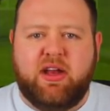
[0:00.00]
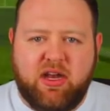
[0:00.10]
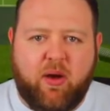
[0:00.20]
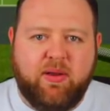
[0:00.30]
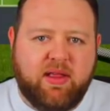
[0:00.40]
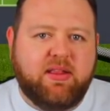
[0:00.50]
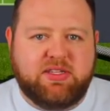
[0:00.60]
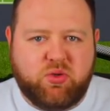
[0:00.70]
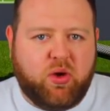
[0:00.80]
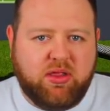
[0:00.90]
knowing that
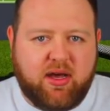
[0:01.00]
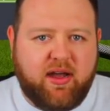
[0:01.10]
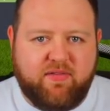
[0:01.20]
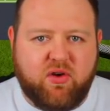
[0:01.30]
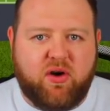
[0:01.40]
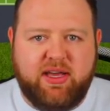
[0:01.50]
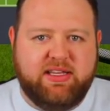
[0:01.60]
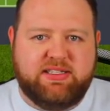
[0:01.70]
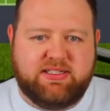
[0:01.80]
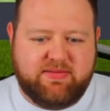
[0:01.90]
the squad that I've got
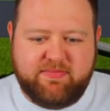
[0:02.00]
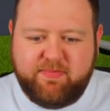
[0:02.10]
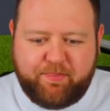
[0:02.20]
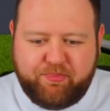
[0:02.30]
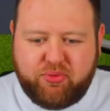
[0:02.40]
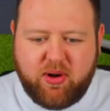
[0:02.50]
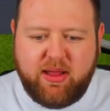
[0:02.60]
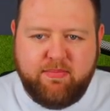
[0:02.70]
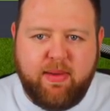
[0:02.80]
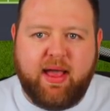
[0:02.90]
is
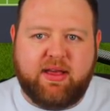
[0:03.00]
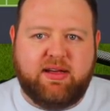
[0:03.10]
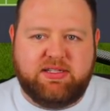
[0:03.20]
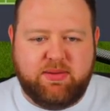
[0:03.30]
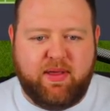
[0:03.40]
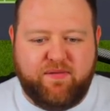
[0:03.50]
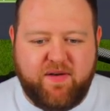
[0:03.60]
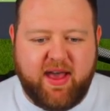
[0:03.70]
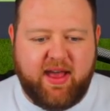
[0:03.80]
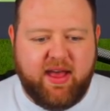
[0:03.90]
pretty mega, to be
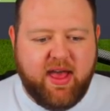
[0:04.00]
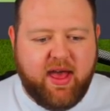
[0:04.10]
fair.